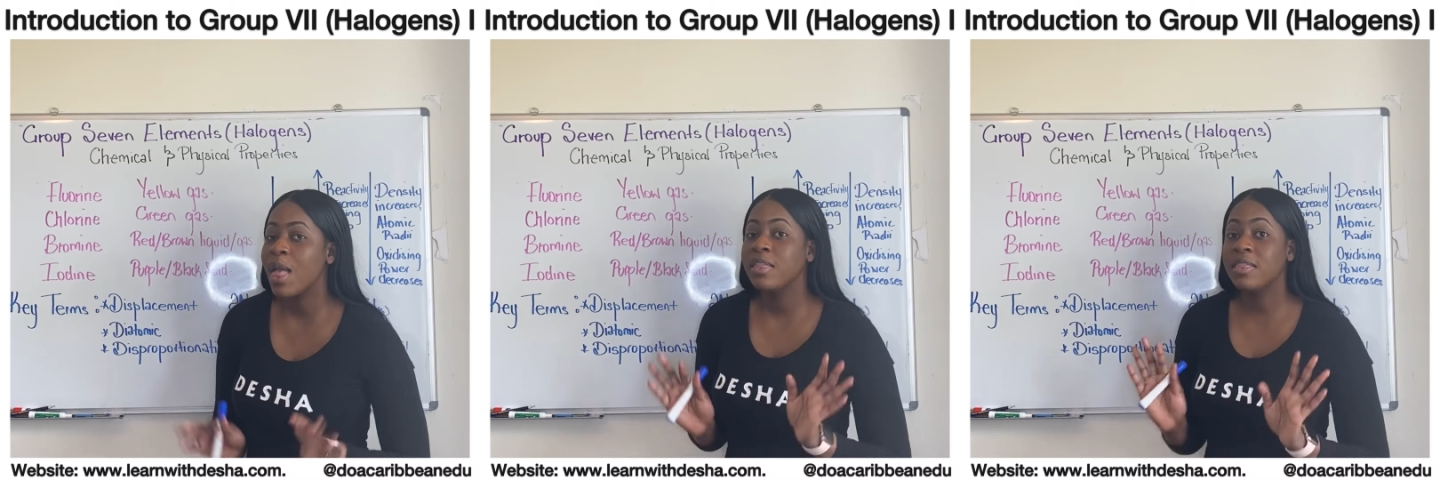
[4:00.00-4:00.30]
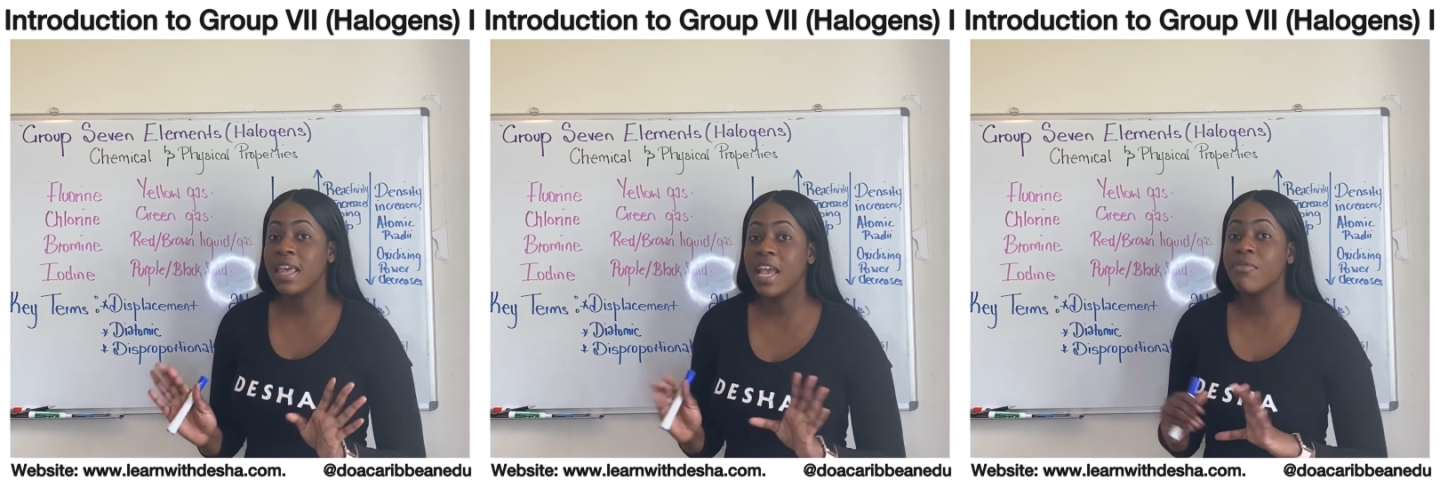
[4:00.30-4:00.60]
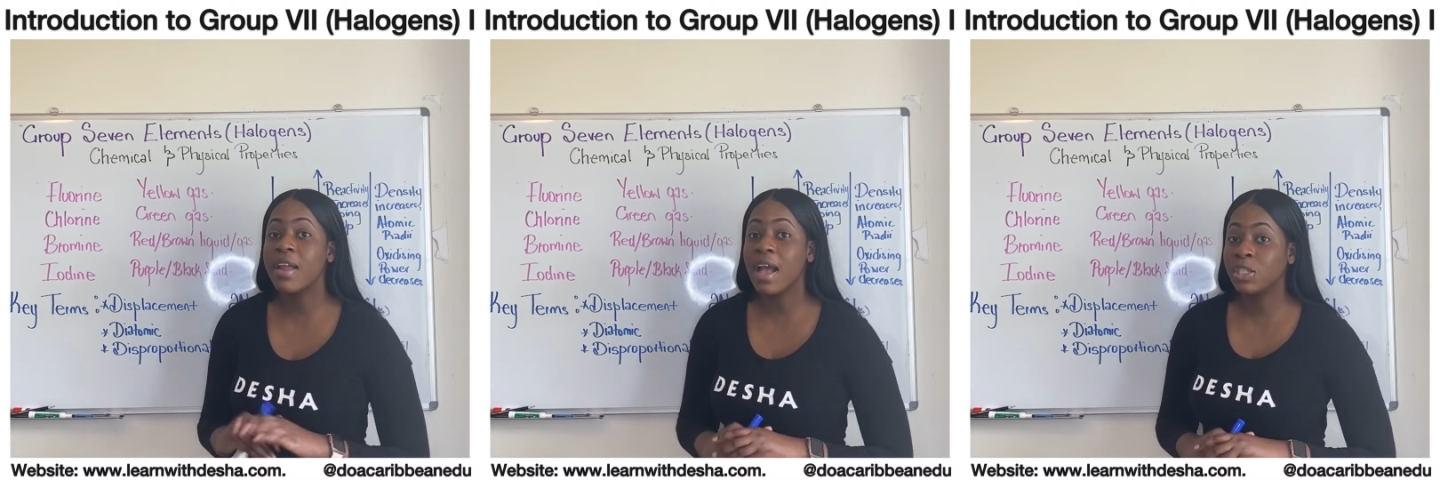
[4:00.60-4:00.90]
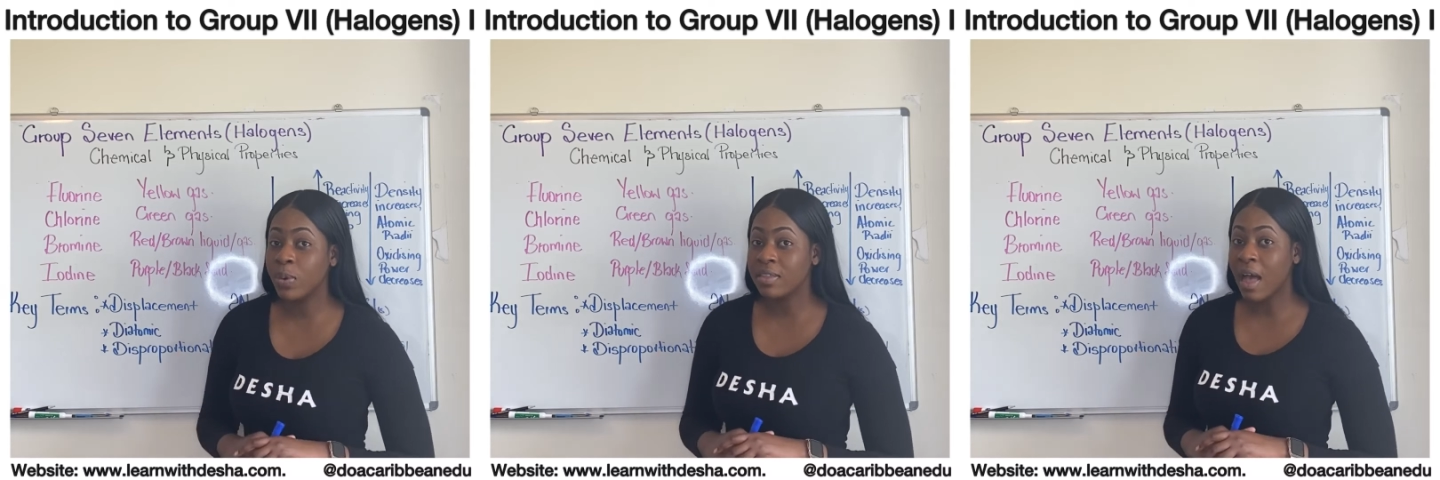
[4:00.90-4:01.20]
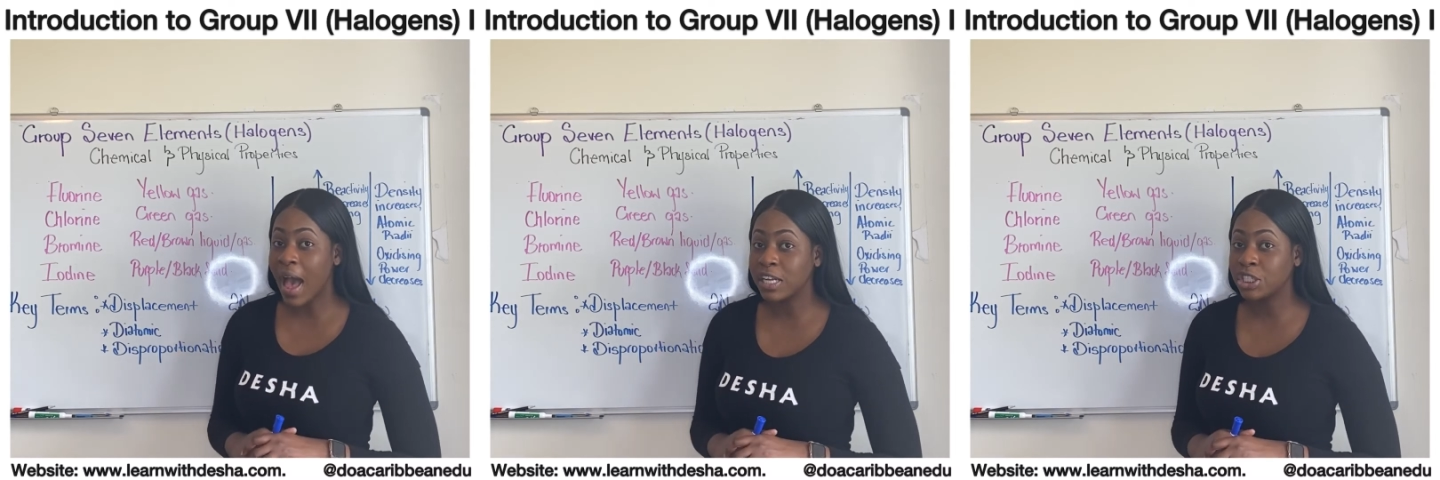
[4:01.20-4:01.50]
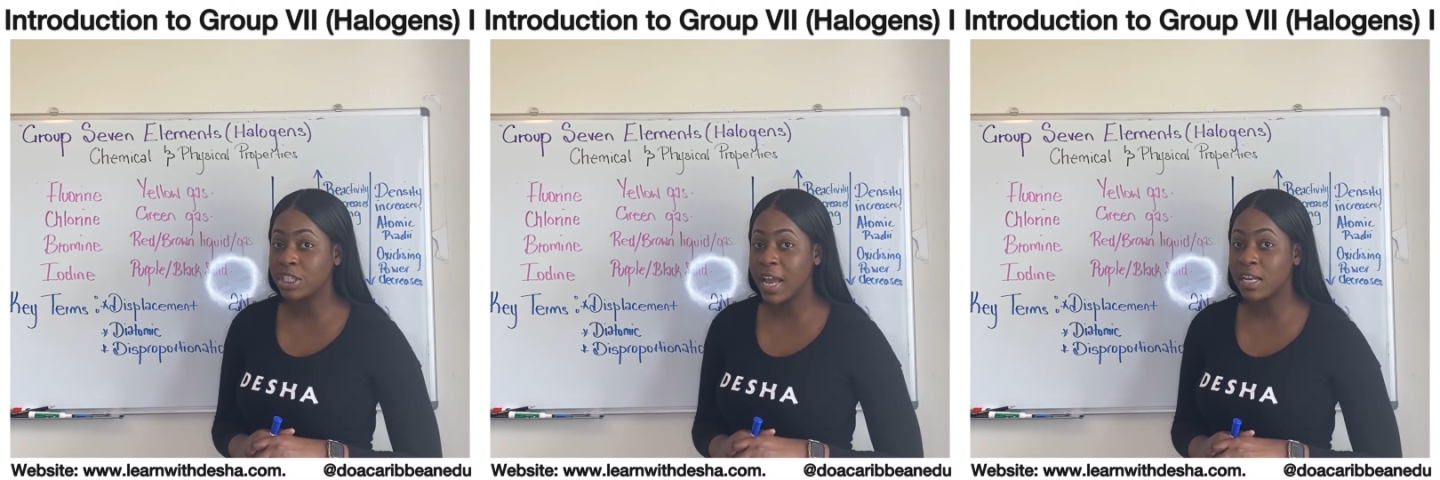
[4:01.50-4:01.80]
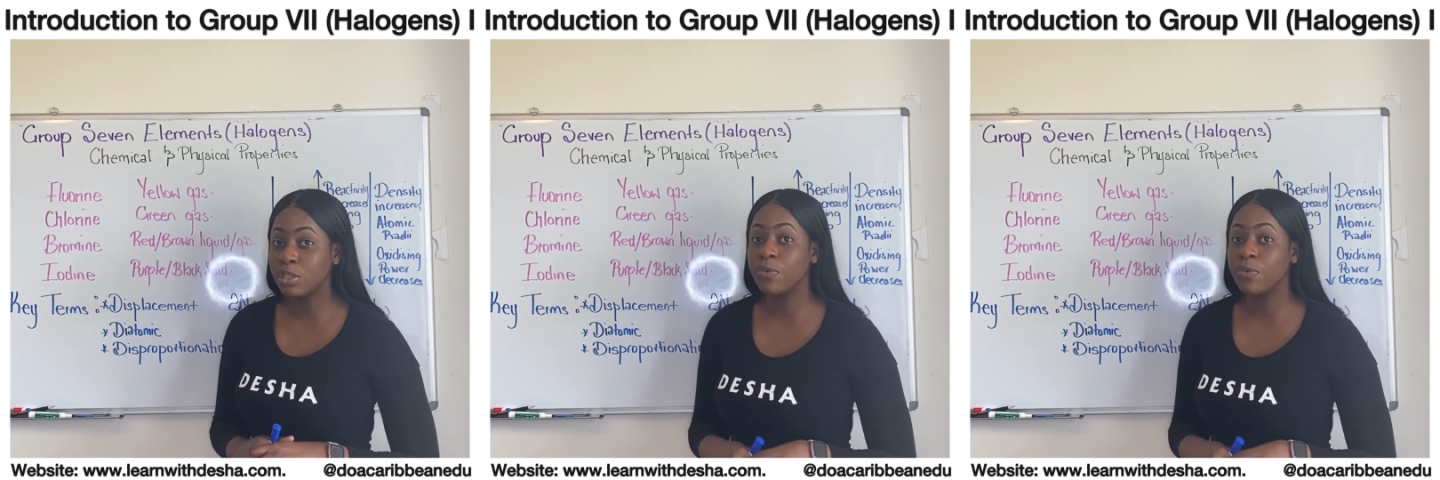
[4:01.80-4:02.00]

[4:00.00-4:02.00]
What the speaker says: they react with hydrogen